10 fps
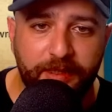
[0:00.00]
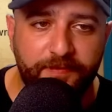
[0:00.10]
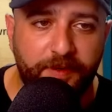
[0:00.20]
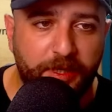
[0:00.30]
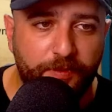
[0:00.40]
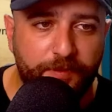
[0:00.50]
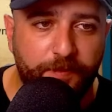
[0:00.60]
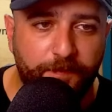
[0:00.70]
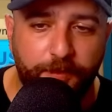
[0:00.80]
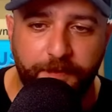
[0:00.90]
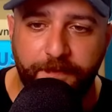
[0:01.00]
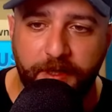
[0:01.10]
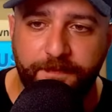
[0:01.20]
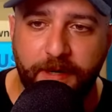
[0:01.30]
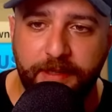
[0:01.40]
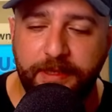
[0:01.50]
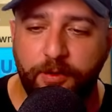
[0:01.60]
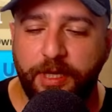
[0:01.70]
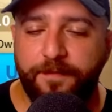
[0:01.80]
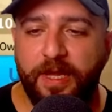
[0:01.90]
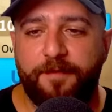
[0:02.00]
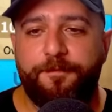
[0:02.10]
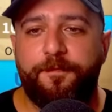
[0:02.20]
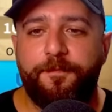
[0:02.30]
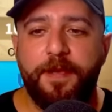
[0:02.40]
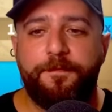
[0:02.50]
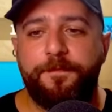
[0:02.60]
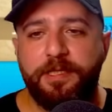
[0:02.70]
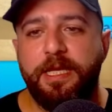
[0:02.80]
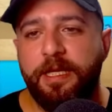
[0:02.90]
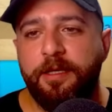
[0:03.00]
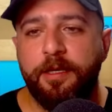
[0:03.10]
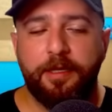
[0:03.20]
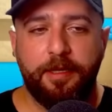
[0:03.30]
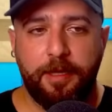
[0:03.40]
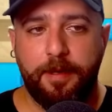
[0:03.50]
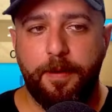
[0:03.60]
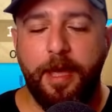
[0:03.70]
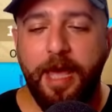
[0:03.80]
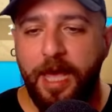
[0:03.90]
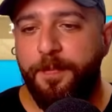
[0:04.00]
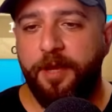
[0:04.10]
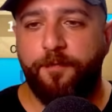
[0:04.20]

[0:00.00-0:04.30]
is very useful for the field fighting. Okay, we have 15 epic